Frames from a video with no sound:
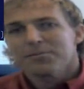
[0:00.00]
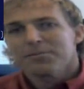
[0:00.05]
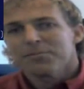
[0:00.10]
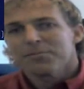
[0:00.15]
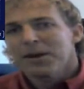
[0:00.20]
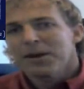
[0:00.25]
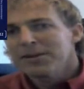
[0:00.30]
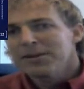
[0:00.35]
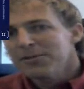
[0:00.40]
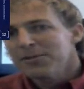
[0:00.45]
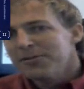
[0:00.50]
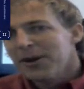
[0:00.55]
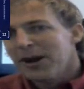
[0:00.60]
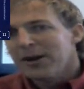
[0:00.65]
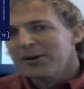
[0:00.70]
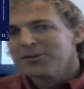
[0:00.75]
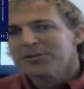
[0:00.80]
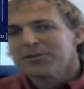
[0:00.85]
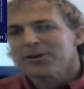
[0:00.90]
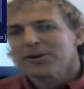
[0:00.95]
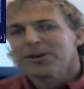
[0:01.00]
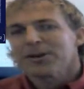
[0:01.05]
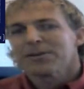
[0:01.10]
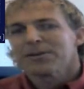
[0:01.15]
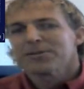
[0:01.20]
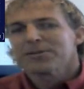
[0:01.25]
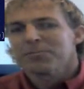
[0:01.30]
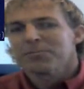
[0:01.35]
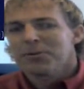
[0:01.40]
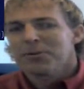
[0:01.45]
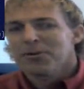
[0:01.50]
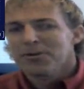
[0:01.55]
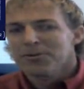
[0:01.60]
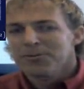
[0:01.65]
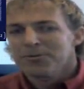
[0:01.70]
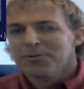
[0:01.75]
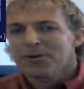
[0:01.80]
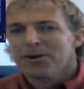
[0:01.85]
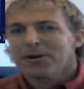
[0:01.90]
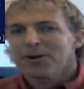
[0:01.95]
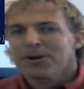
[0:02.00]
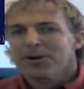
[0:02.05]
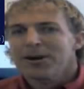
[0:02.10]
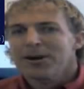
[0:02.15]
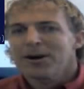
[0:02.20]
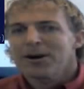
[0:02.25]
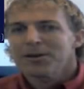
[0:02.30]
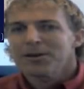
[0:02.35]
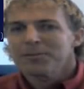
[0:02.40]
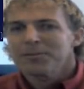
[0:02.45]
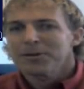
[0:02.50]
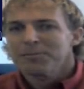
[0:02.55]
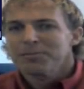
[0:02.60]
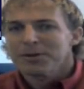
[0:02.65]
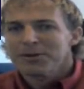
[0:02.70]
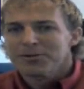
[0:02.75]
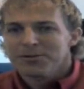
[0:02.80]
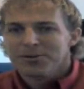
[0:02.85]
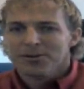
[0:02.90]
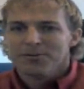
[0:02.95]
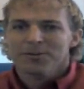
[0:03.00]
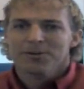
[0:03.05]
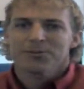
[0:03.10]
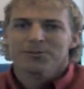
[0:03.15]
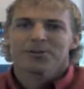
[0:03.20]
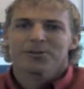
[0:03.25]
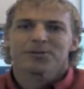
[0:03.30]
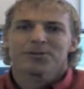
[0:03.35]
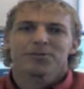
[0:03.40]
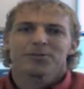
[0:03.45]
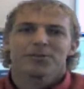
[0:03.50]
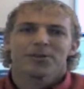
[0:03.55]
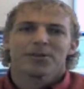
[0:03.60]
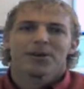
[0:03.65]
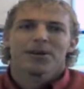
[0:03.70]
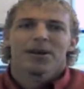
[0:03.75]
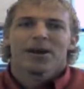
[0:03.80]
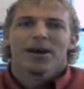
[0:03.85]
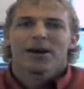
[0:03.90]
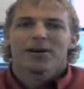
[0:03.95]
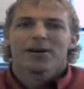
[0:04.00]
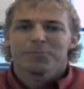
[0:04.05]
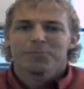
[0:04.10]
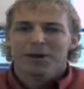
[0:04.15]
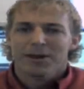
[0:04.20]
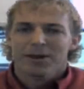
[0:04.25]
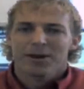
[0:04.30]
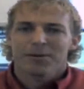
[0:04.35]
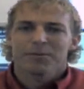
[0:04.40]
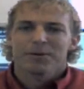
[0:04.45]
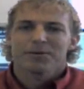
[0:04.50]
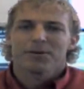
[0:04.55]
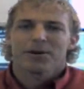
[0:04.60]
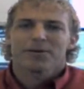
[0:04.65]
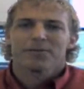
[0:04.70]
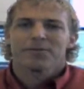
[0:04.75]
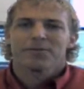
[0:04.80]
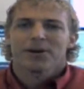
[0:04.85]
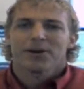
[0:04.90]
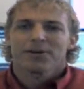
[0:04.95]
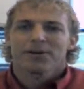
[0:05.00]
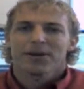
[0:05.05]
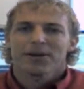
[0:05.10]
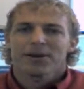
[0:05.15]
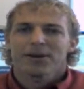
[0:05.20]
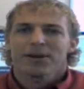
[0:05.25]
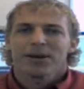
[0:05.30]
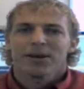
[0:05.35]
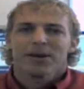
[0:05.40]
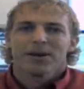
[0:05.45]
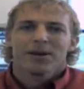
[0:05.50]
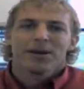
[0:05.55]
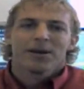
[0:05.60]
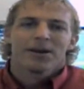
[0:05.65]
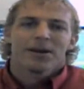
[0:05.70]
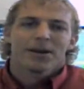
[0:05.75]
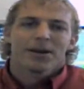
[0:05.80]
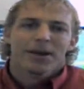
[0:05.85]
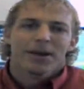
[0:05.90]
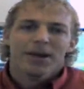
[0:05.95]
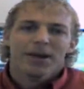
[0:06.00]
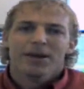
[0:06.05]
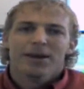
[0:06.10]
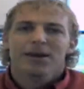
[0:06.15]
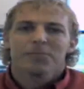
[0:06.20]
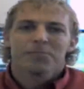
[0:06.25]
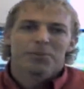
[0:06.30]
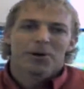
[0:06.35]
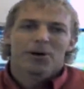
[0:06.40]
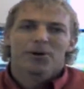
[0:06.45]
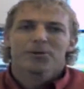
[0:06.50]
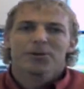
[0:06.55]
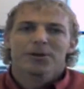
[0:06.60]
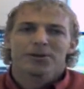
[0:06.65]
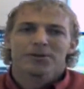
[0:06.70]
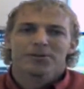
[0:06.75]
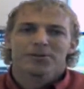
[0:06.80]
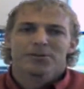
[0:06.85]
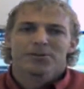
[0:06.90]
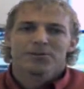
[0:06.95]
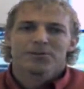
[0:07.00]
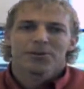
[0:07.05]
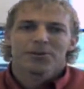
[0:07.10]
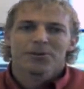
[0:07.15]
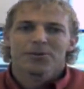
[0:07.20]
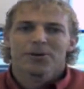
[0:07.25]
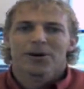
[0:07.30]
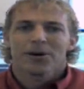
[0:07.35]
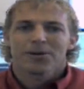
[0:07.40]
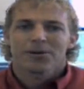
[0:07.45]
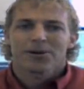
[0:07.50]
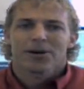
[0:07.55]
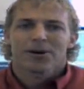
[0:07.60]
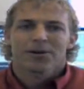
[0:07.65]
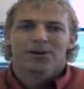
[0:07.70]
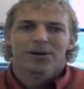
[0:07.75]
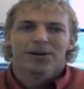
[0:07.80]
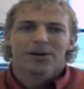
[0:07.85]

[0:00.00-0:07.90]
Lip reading: manufacturing is important for our economy, but services have become a very key component to our